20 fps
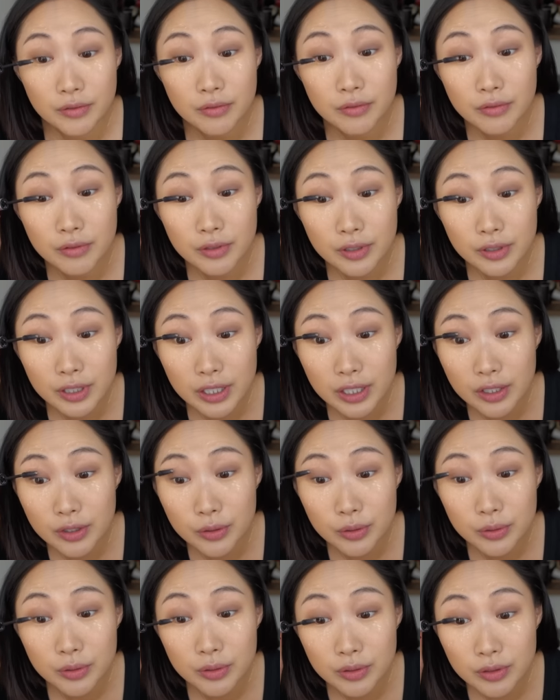really
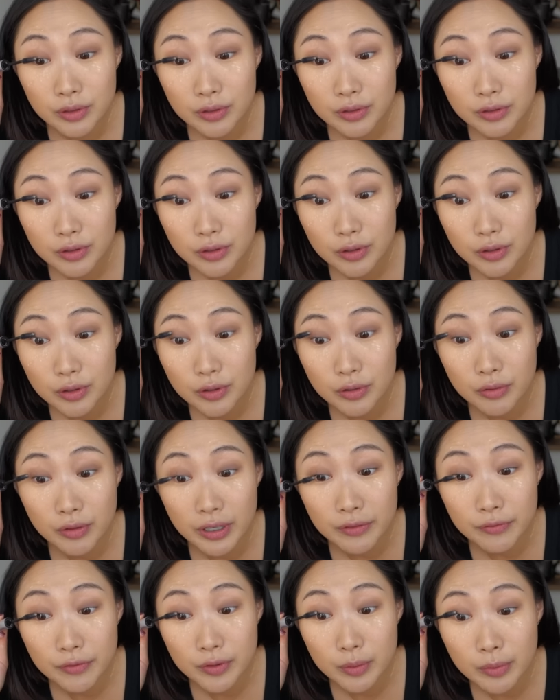cool.
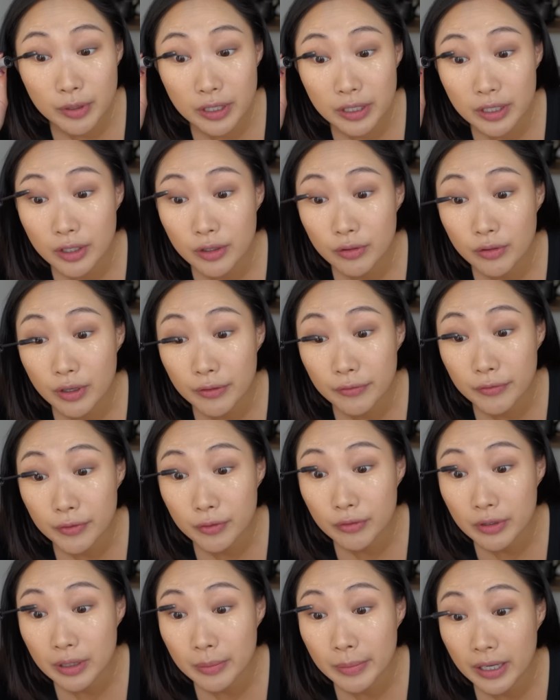Great for Brandon, great for
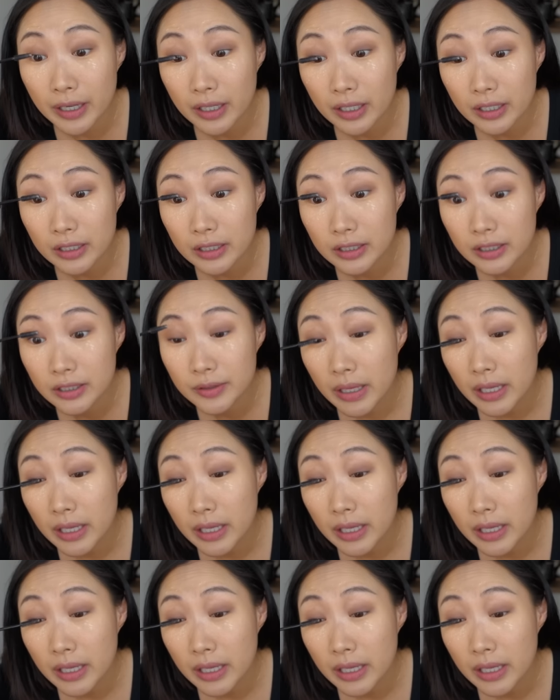Reebok.